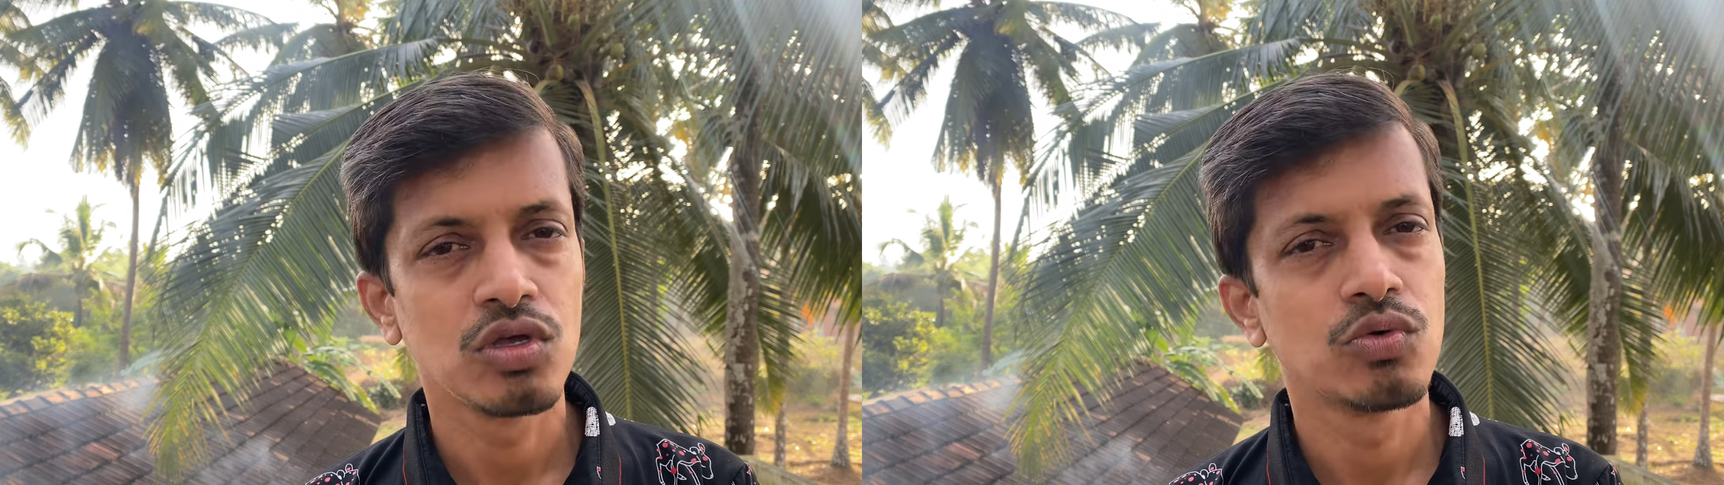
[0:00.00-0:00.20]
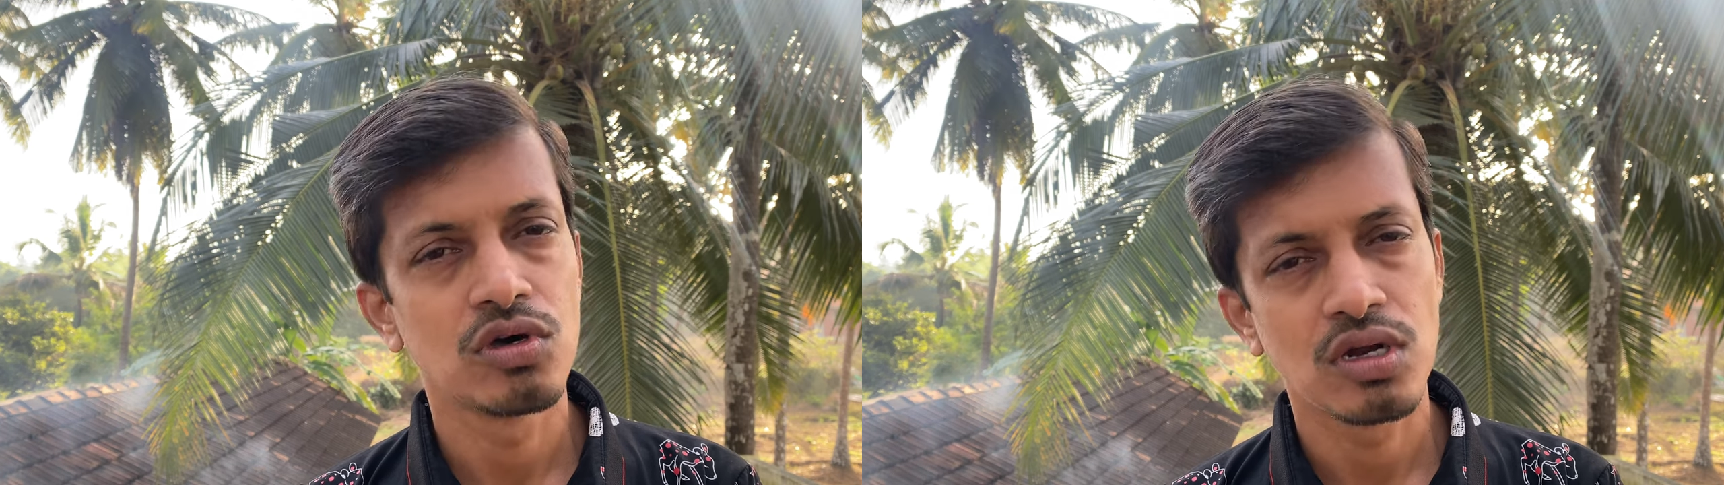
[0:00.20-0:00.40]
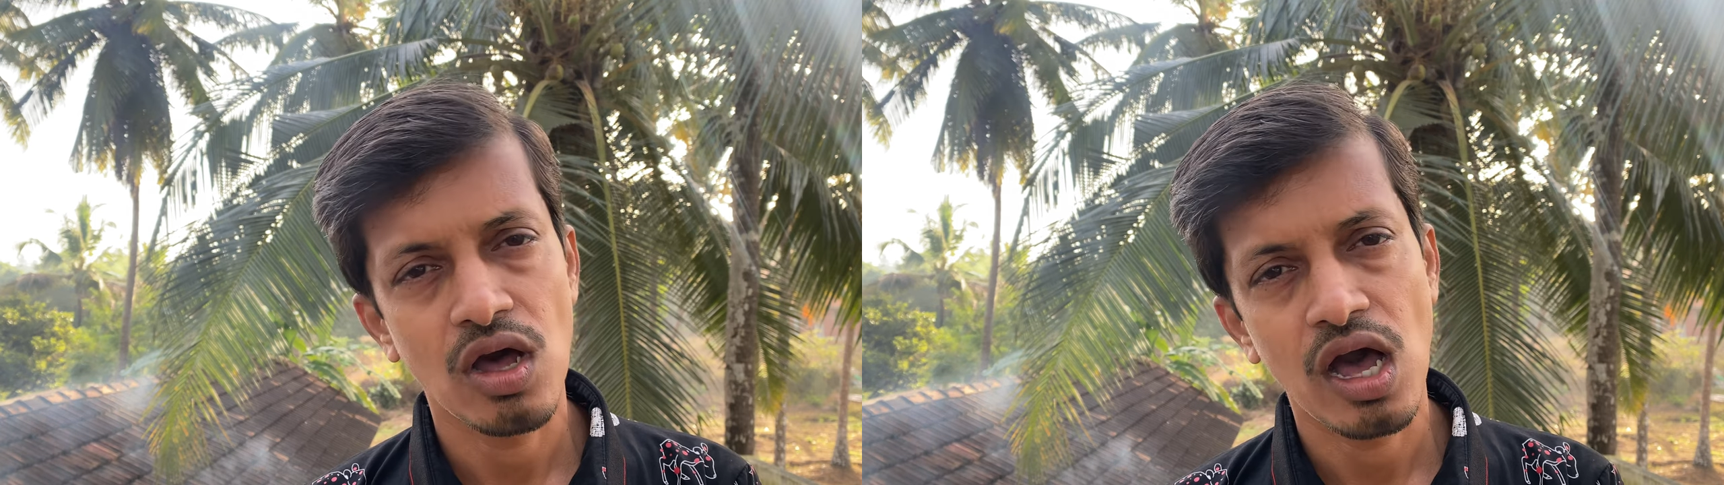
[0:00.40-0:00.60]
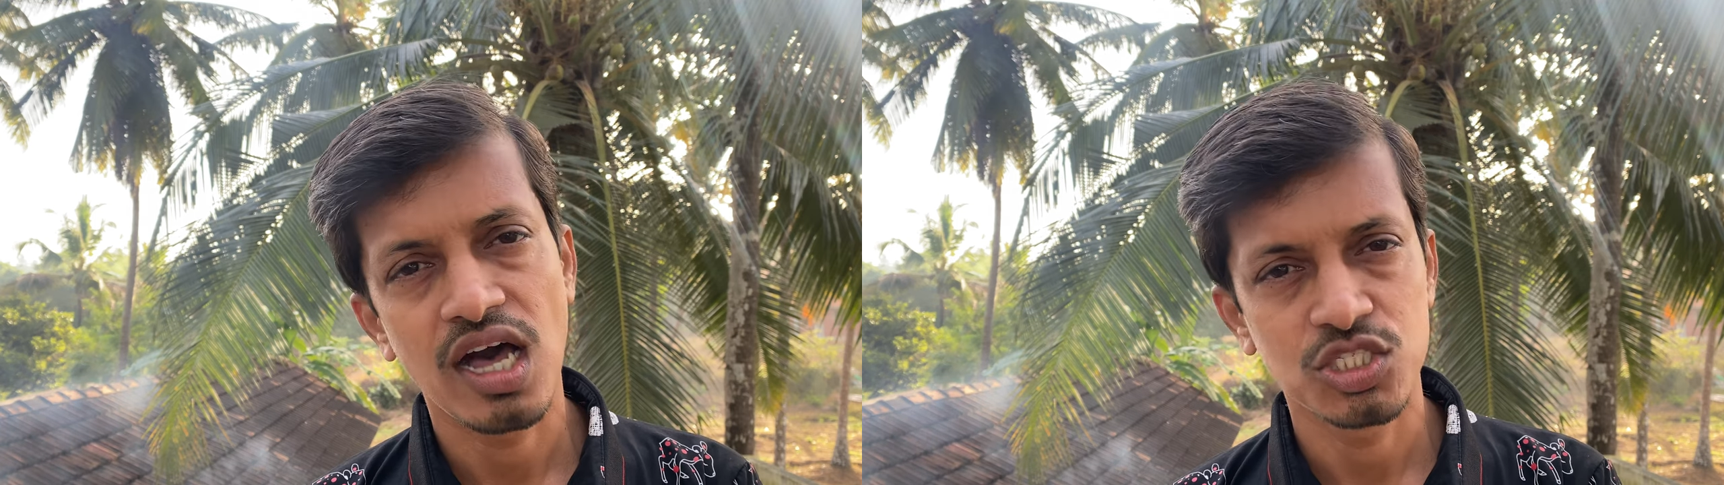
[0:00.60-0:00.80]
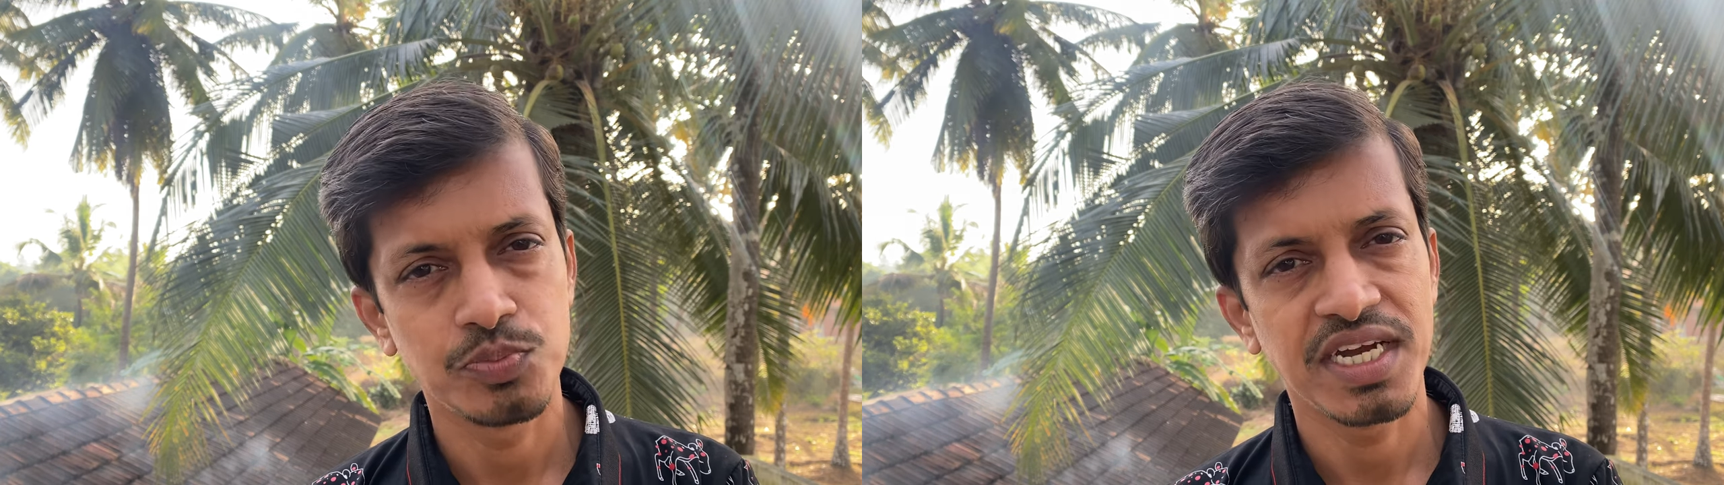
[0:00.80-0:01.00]
your
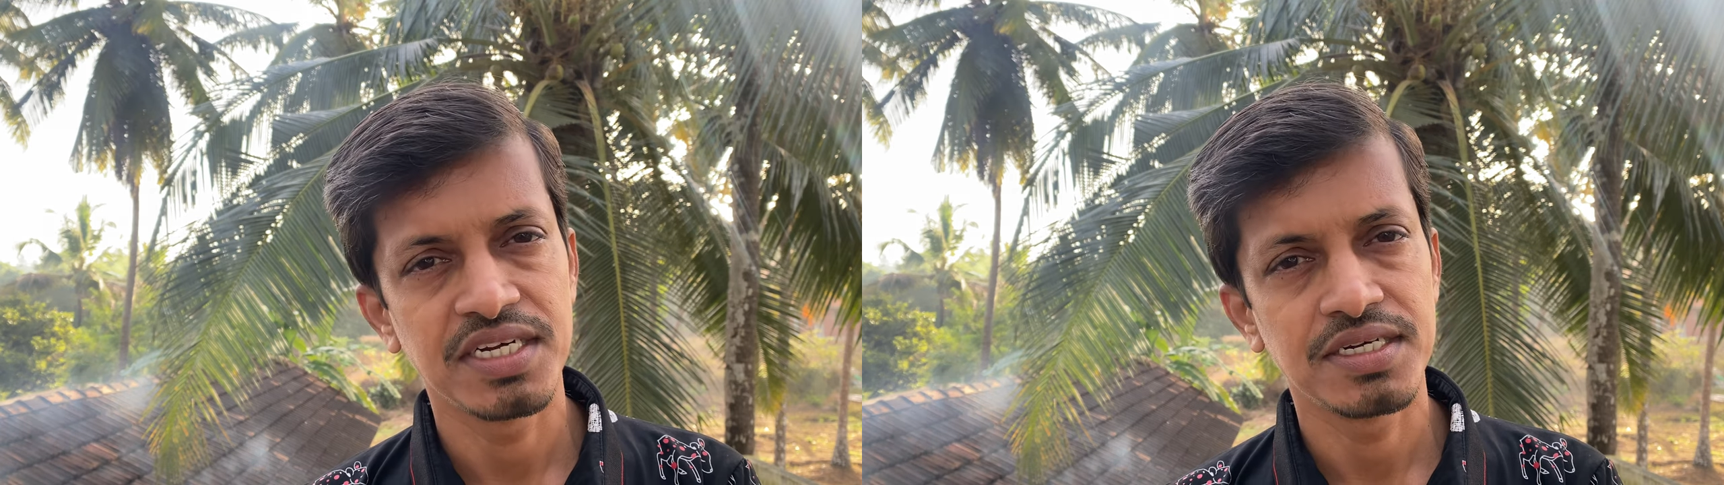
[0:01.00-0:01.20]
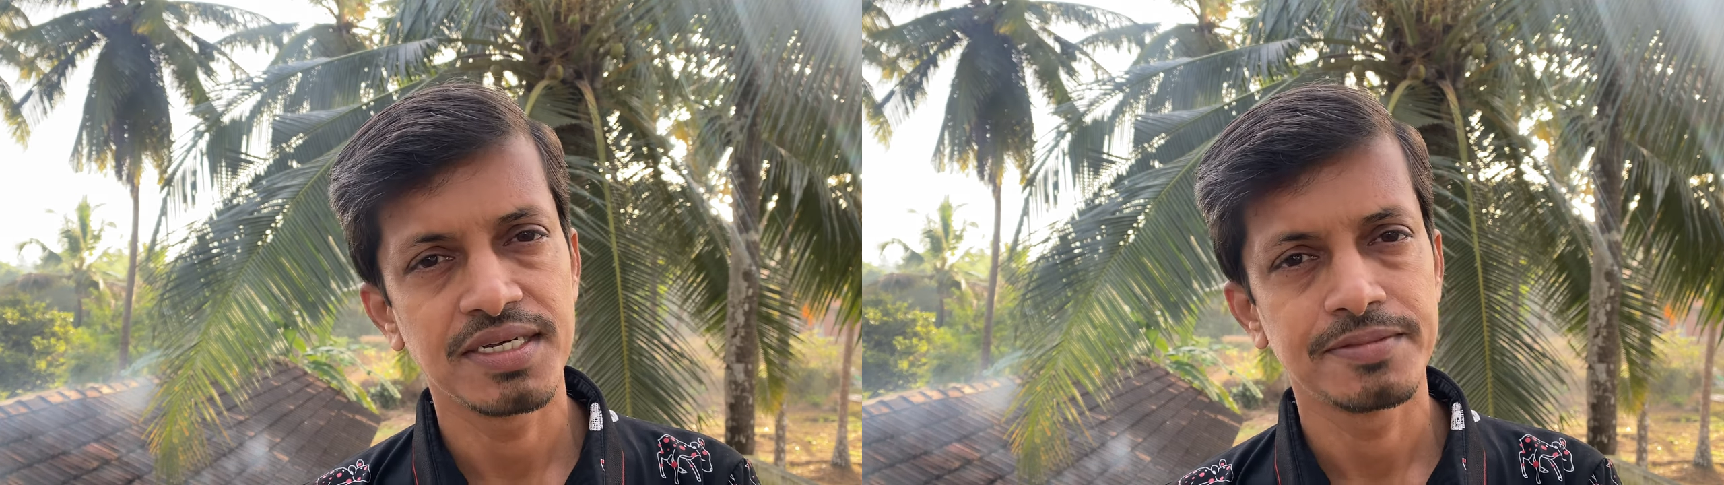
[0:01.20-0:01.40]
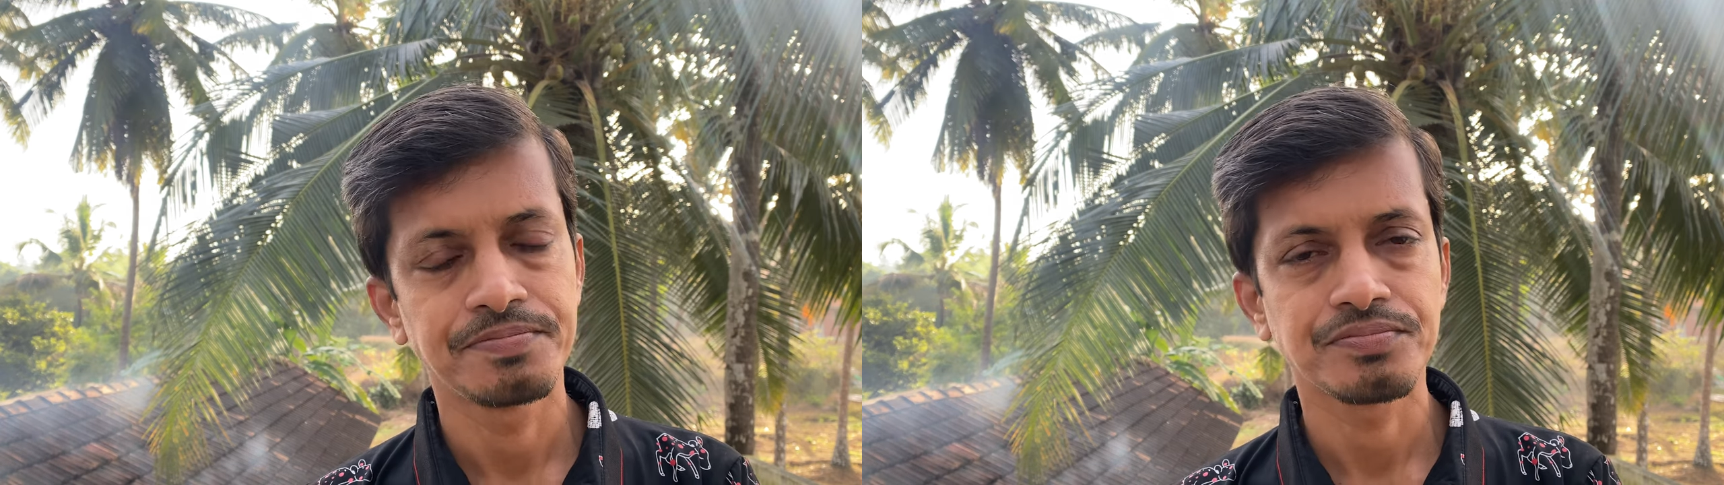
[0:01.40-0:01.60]
husband.